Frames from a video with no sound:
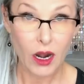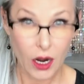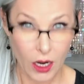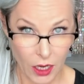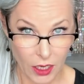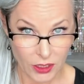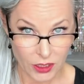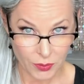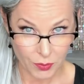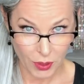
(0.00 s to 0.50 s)

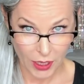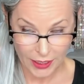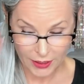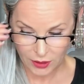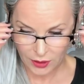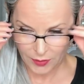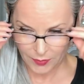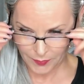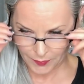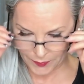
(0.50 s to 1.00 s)

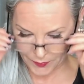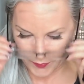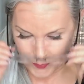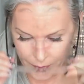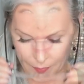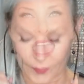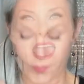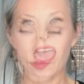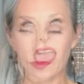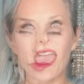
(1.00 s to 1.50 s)
Heartbreaker.
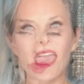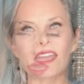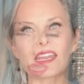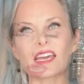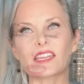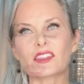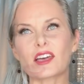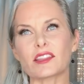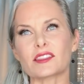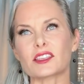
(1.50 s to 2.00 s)
And
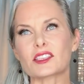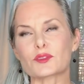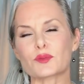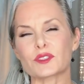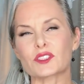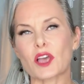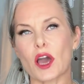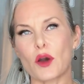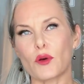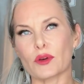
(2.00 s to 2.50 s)
I thought this
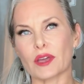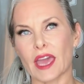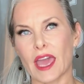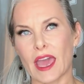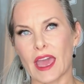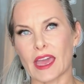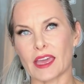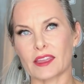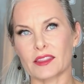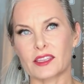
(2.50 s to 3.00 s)
was
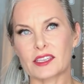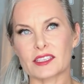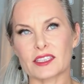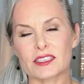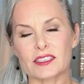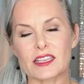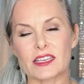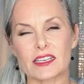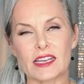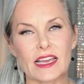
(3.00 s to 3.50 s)
okay. This
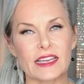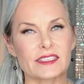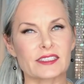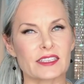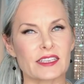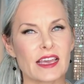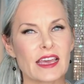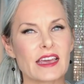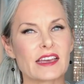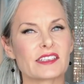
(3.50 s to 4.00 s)
is a
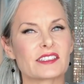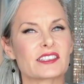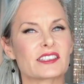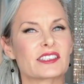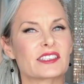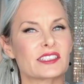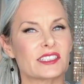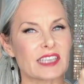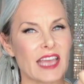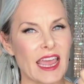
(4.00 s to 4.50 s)
nice
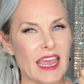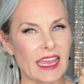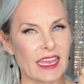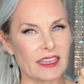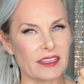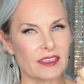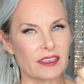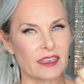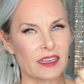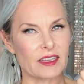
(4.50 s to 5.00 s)

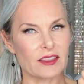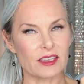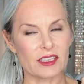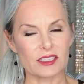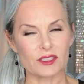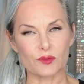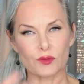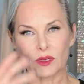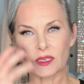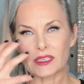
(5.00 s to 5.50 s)
stain.
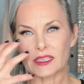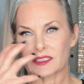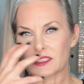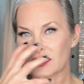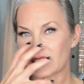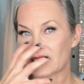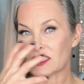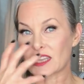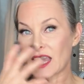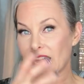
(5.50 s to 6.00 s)
This really
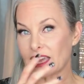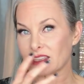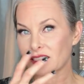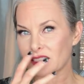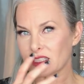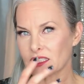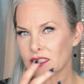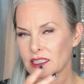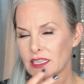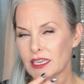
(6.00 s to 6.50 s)

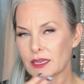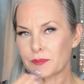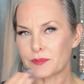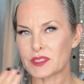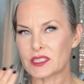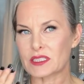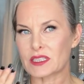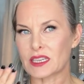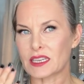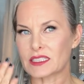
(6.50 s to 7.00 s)
stains the
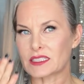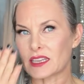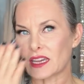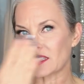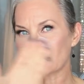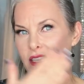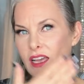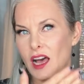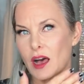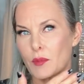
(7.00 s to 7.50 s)
lips. It
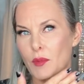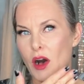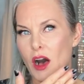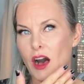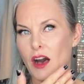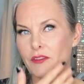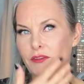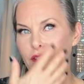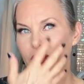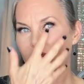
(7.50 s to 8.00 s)
does come
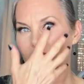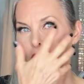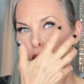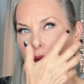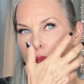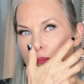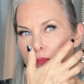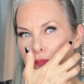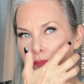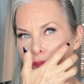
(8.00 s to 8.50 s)
off,
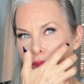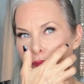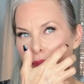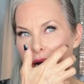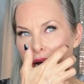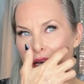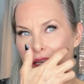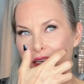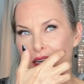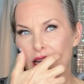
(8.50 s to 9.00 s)

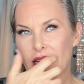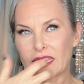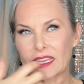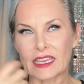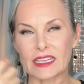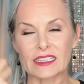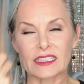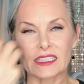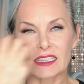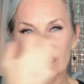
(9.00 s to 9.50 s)
but
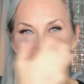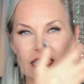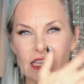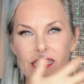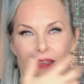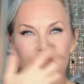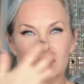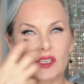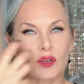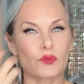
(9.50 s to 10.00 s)
it
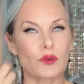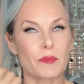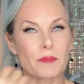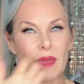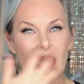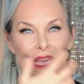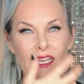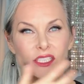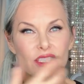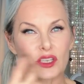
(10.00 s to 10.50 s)
leaves a
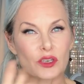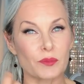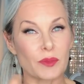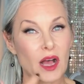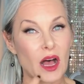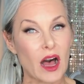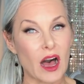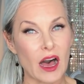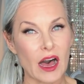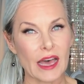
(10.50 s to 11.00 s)
remainder
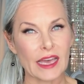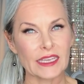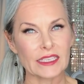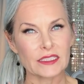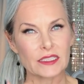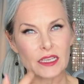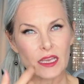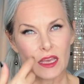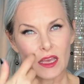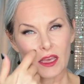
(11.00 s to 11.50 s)

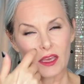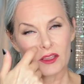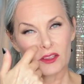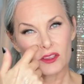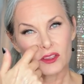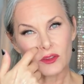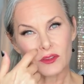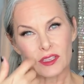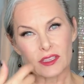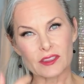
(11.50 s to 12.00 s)
behind.
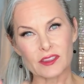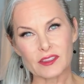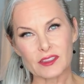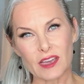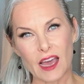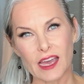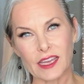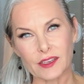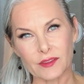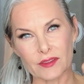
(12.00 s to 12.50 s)
So this is
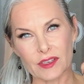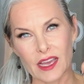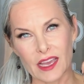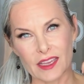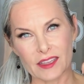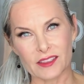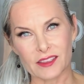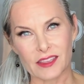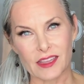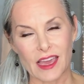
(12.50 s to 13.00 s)
kind of
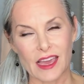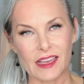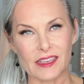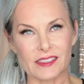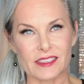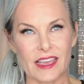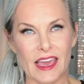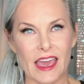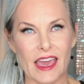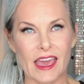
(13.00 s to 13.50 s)
nice
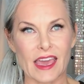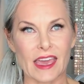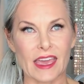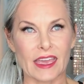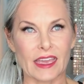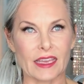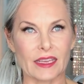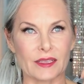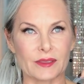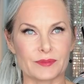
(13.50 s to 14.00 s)
as
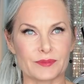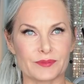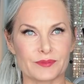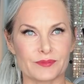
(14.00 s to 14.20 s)
a,